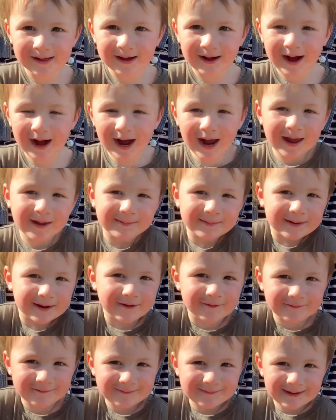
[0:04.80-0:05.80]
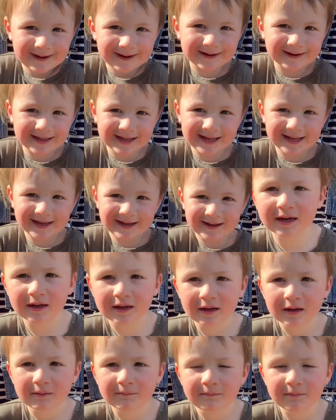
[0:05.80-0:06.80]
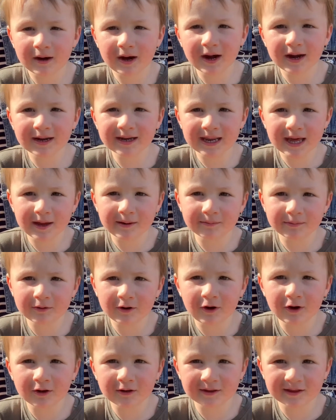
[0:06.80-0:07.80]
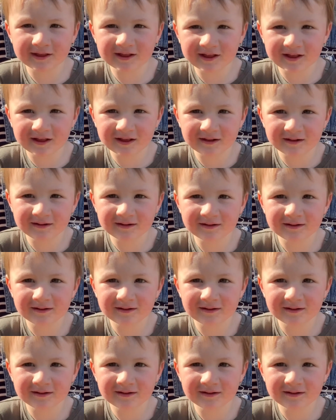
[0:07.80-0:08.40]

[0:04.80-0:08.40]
Hi everybody, my name's Austin.